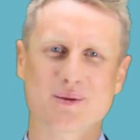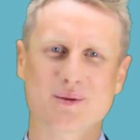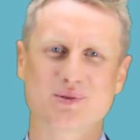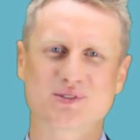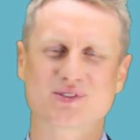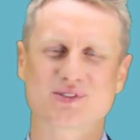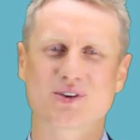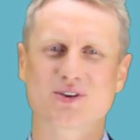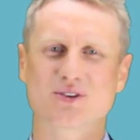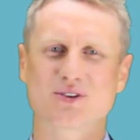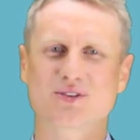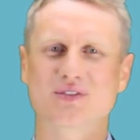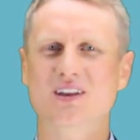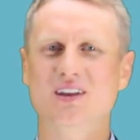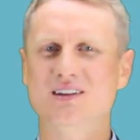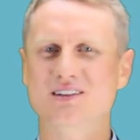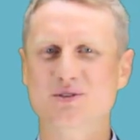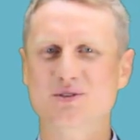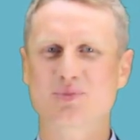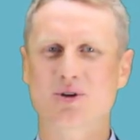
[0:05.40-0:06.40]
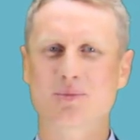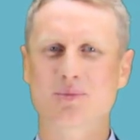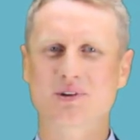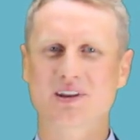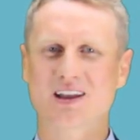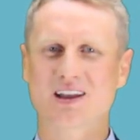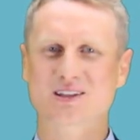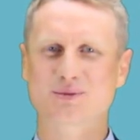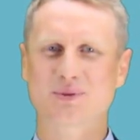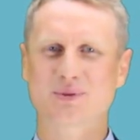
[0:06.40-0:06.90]
episode of Easy Property
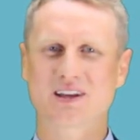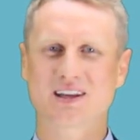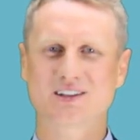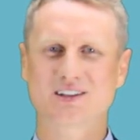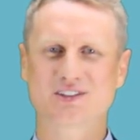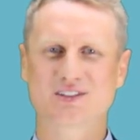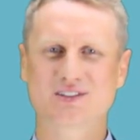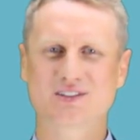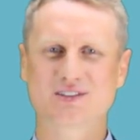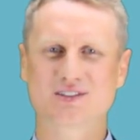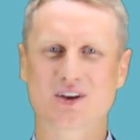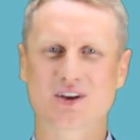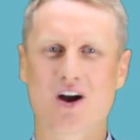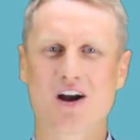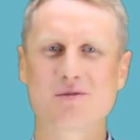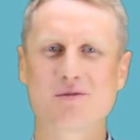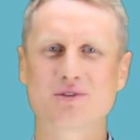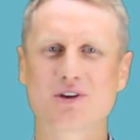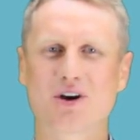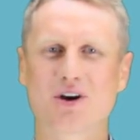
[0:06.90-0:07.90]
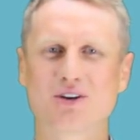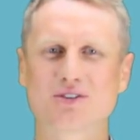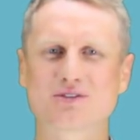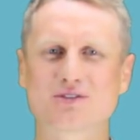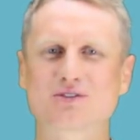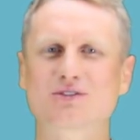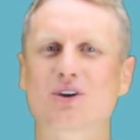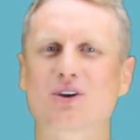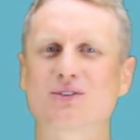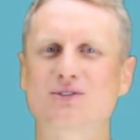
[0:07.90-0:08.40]
Explanations. I'm your
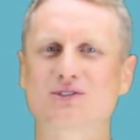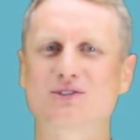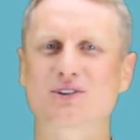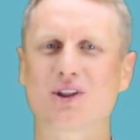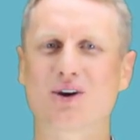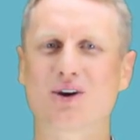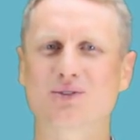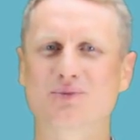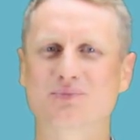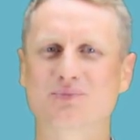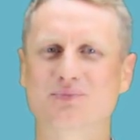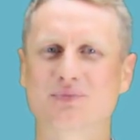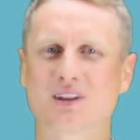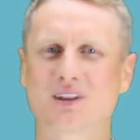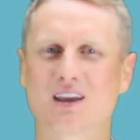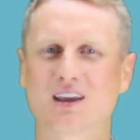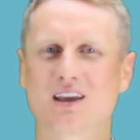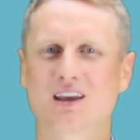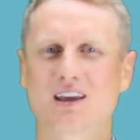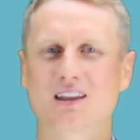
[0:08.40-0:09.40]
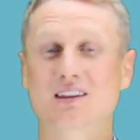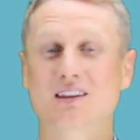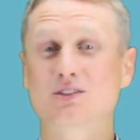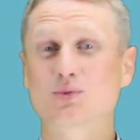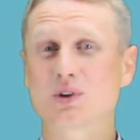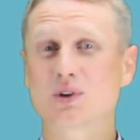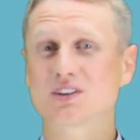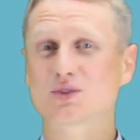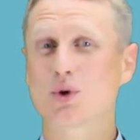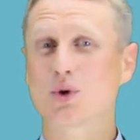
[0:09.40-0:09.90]
host, Todd Sloan. This
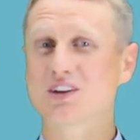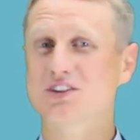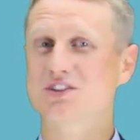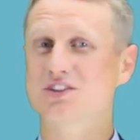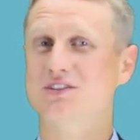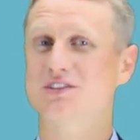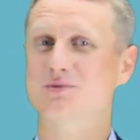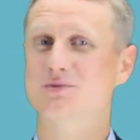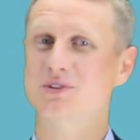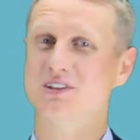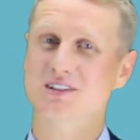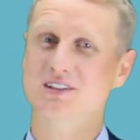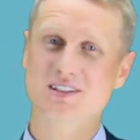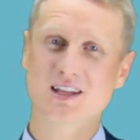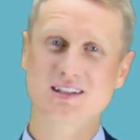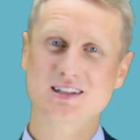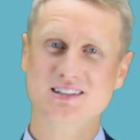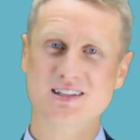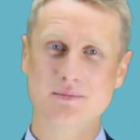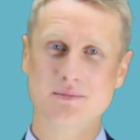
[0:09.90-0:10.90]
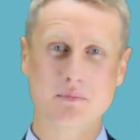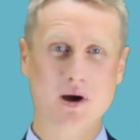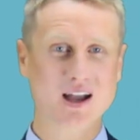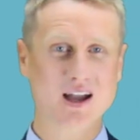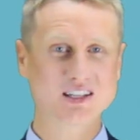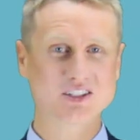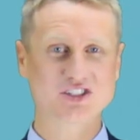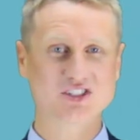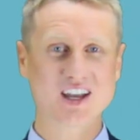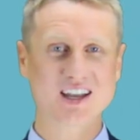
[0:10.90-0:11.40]
week's question has been sent in
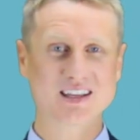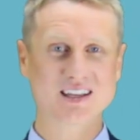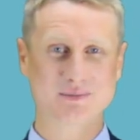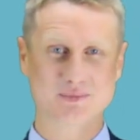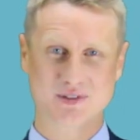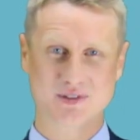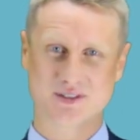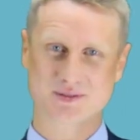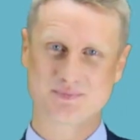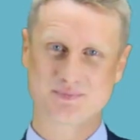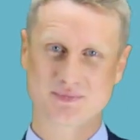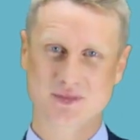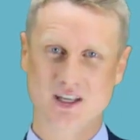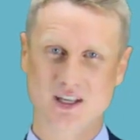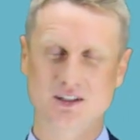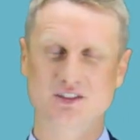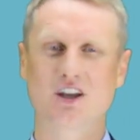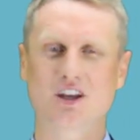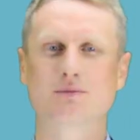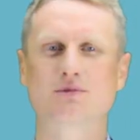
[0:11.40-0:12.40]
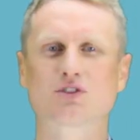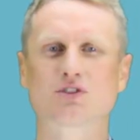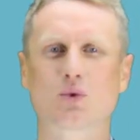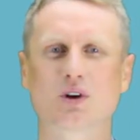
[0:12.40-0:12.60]
by James. James's